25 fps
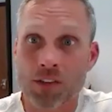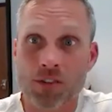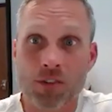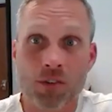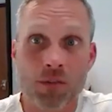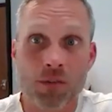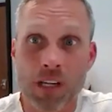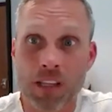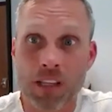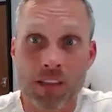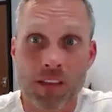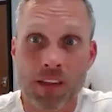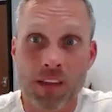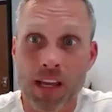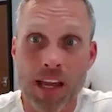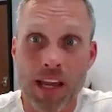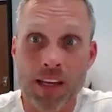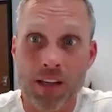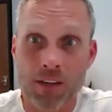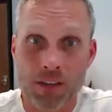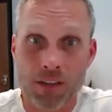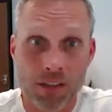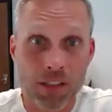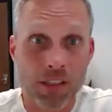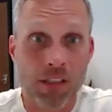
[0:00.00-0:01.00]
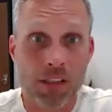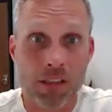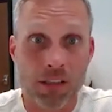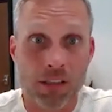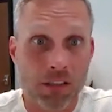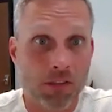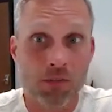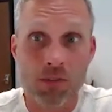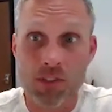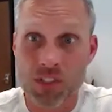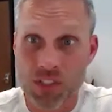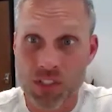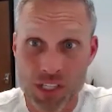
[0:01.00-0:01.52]
to do anything I
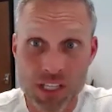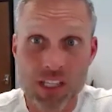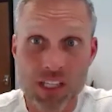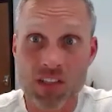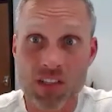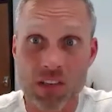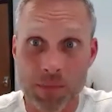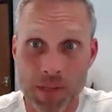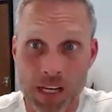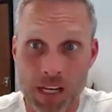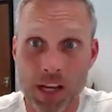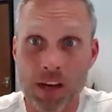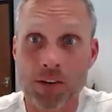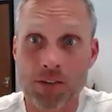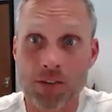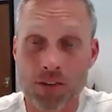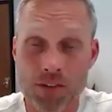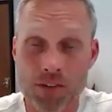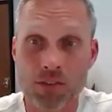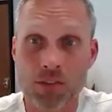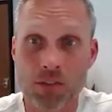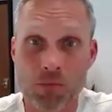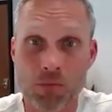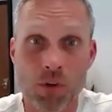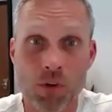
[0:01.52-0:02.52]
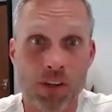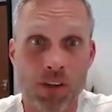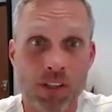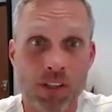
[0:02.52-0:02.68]
could to assist. I mean, I understood